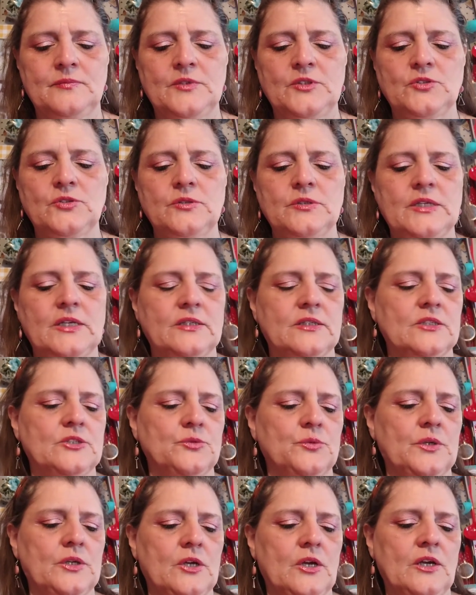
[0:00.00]
Let's take this
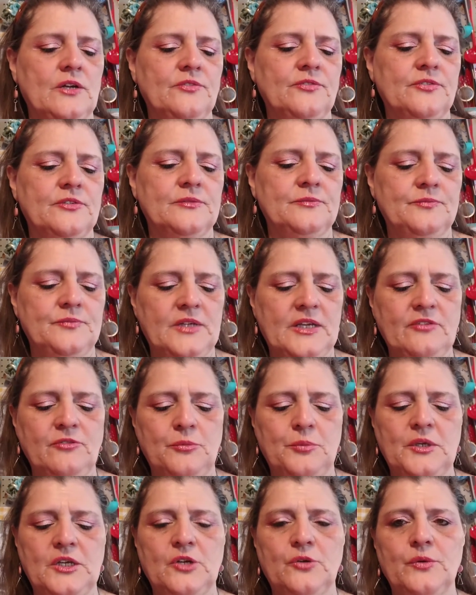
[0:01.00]
ring off. I have
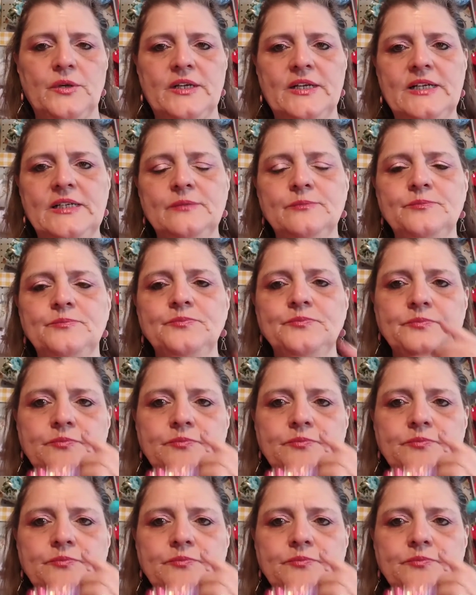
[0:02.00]
a pink ring on.